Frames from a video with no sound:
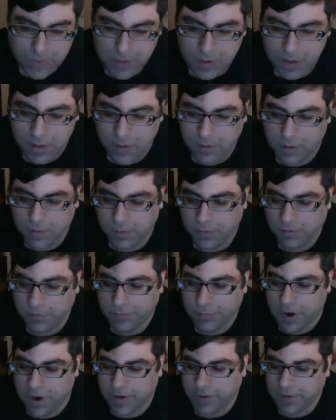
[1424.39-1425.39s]
a number of
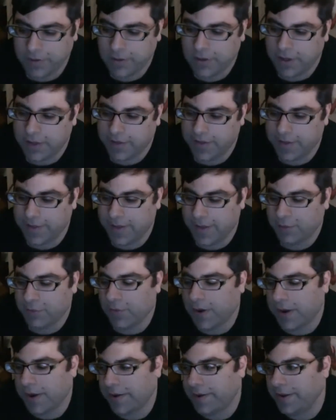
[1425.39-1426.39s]
products. And that's
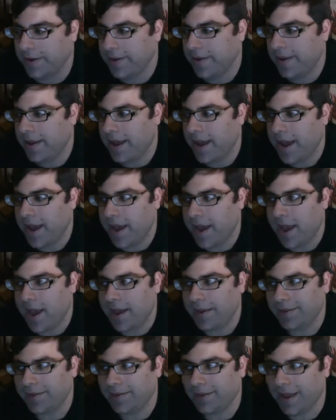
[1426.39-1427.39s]
why
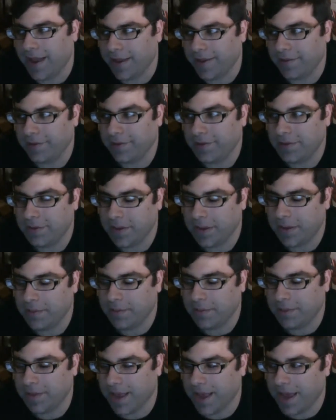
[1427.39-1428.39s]
I am
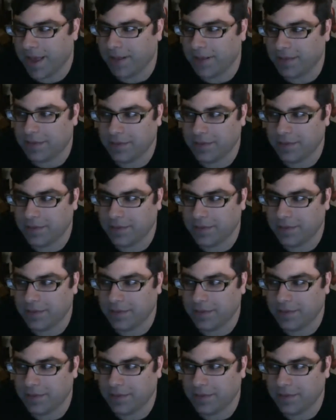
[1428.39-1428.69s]
not